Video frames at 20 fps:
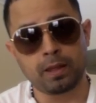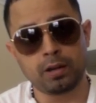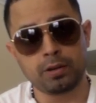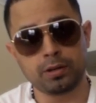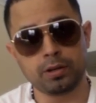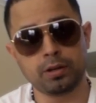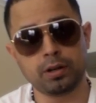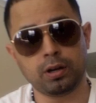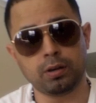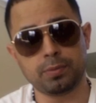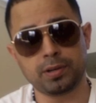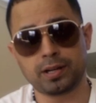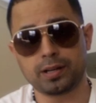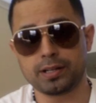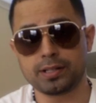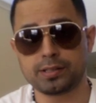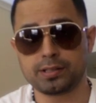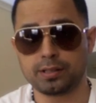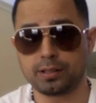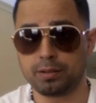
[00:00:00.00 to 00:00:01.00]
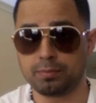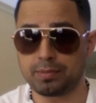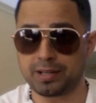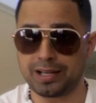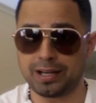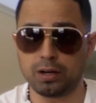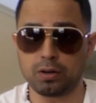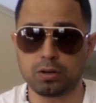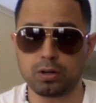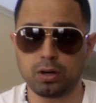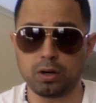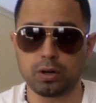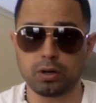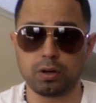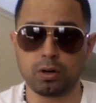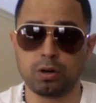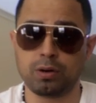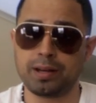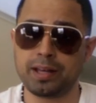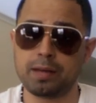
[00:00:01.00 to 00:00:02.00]
You know, because Miguel
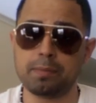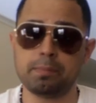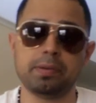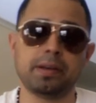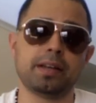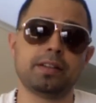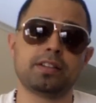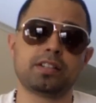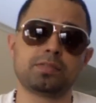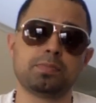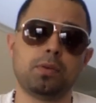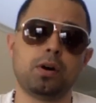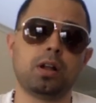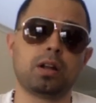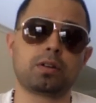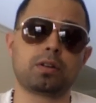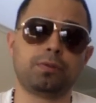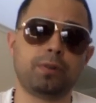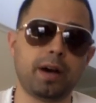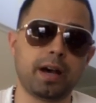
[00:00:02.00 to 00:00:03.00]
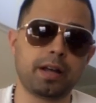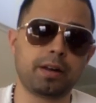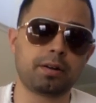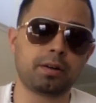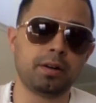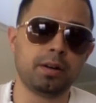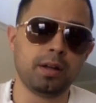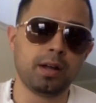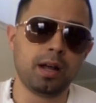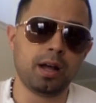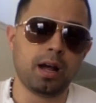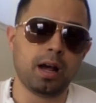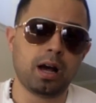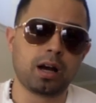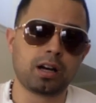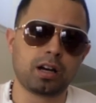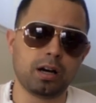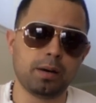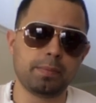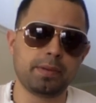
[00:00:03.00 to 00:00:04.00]
Cotto, him being the smaller fighter,
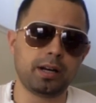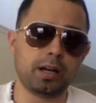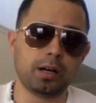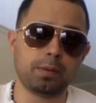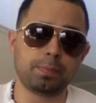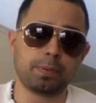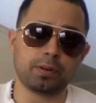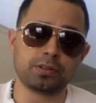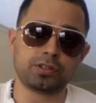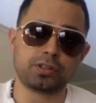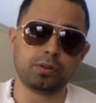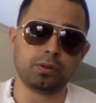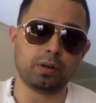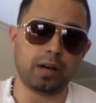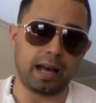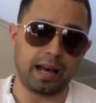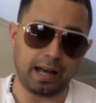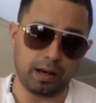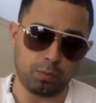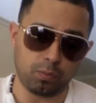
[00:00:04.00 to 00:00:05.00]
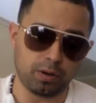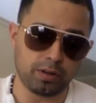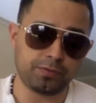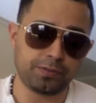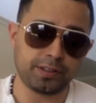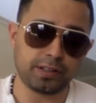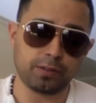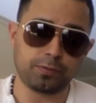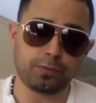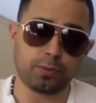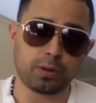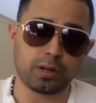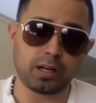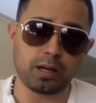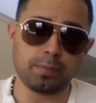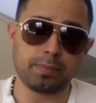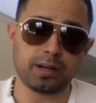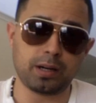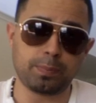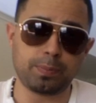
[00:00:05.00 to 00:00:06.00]
coming up to at 154,
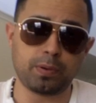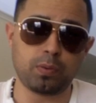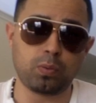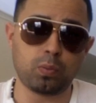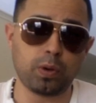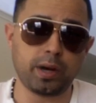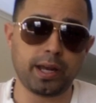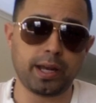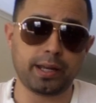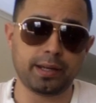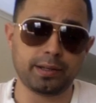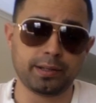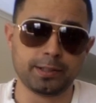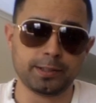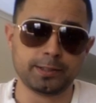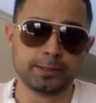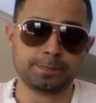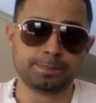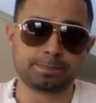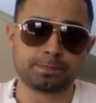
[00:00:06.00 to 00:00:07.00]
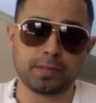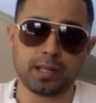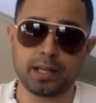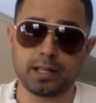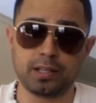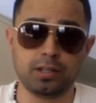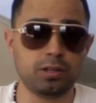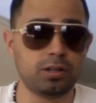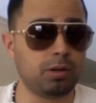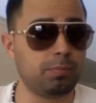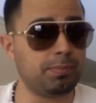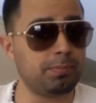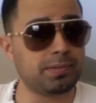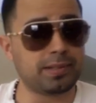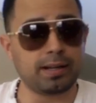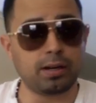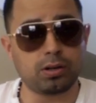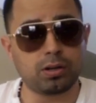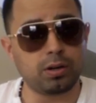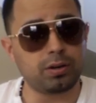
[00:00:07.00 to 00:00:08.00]
coming up in weight, and, you know,
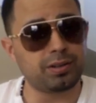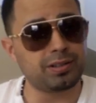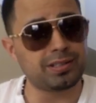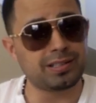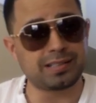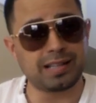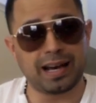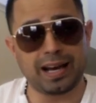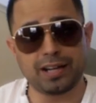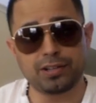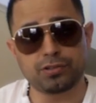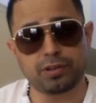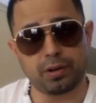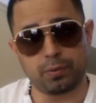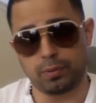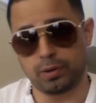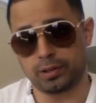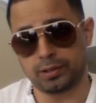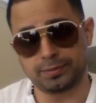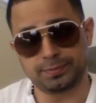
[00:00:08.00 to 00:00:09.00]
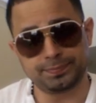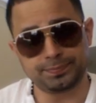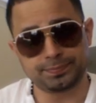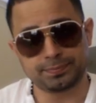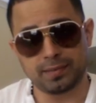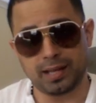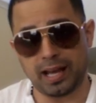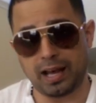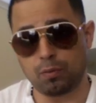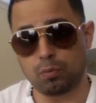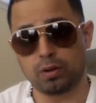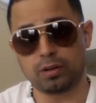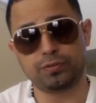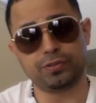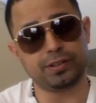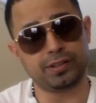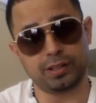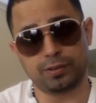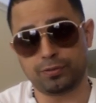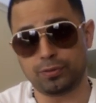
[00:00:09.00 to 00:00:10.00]
Miguel Cotto doesn't hydrate well at
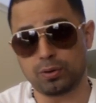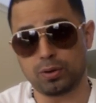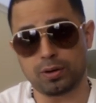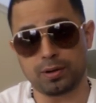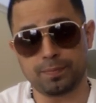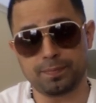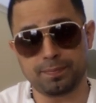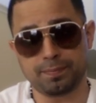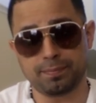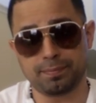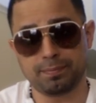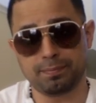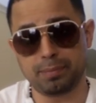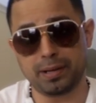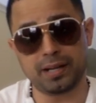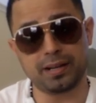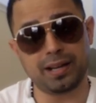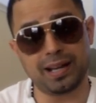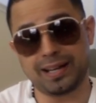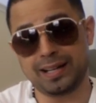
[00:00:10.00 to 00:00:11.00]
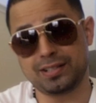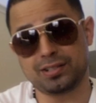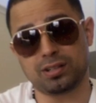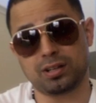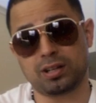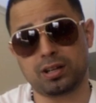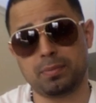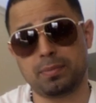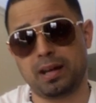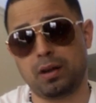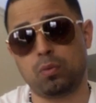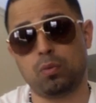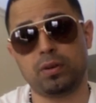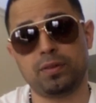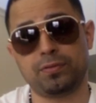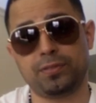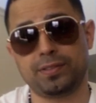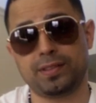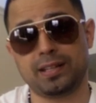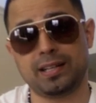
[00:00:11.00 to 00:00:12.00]
154. Better yet, he's going to come out
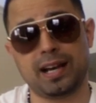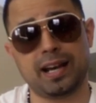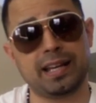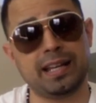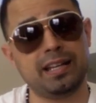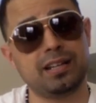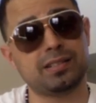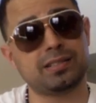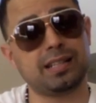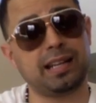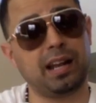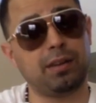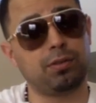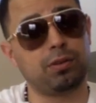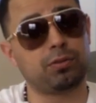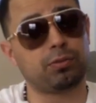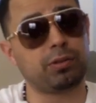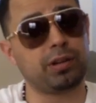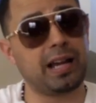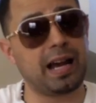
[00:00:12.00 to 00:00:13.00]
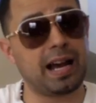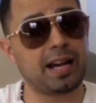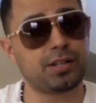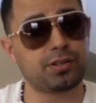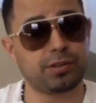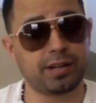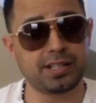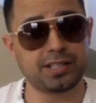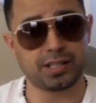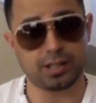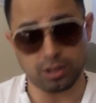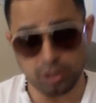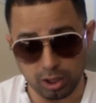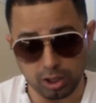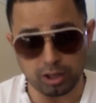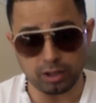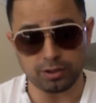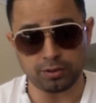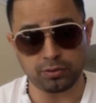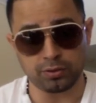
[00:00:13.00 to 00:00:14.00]
159. He doesn't have a rehydration
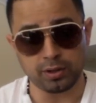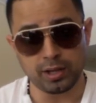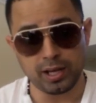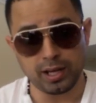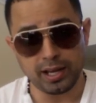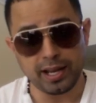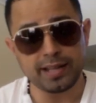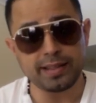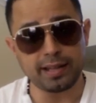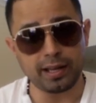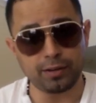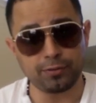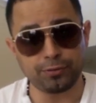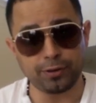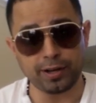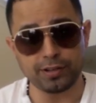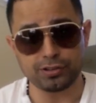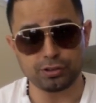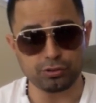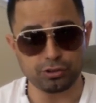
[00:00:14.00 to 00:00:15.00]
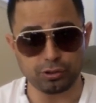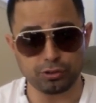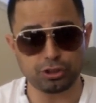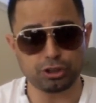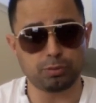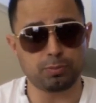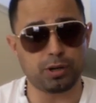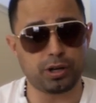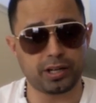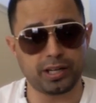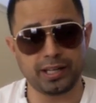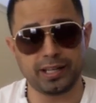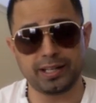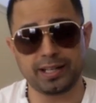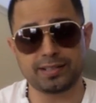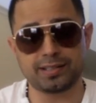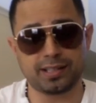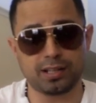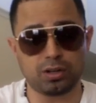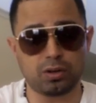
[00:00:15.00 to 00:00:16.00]
clause in that fight. So Sergio
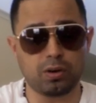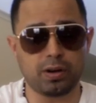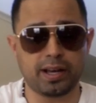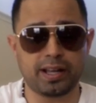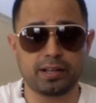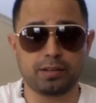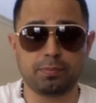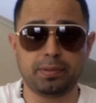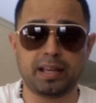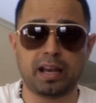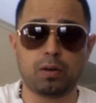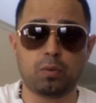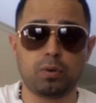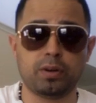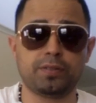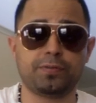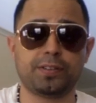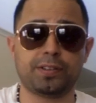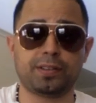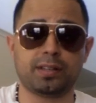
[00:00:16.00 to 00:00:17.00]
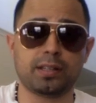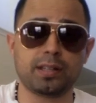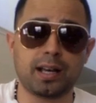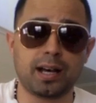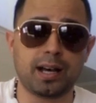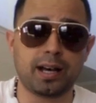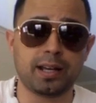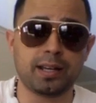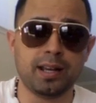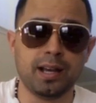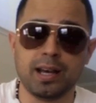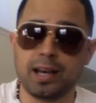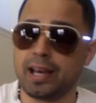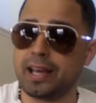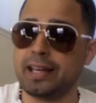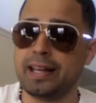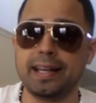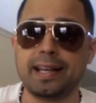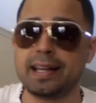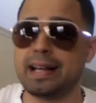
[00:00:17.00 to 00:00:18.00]
Martinez can go ahead and be at 159,
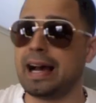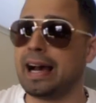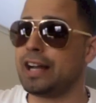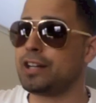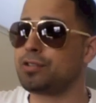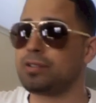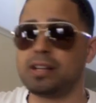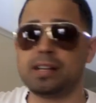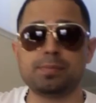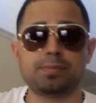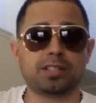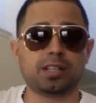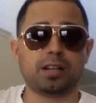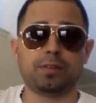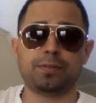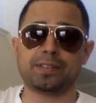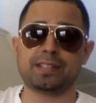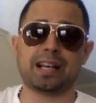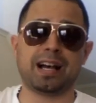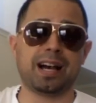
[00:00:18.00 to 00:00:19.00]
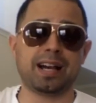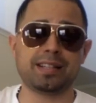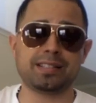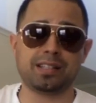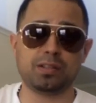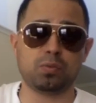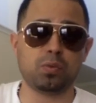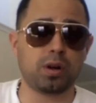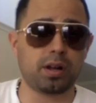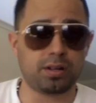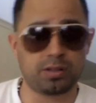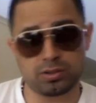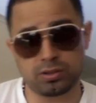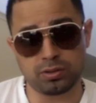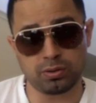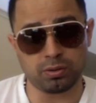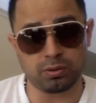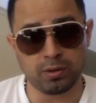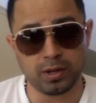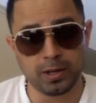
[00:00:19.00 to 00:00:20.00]
and he can hydrate himself as high as he wants
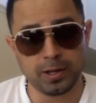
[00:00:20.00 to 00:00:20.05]
to.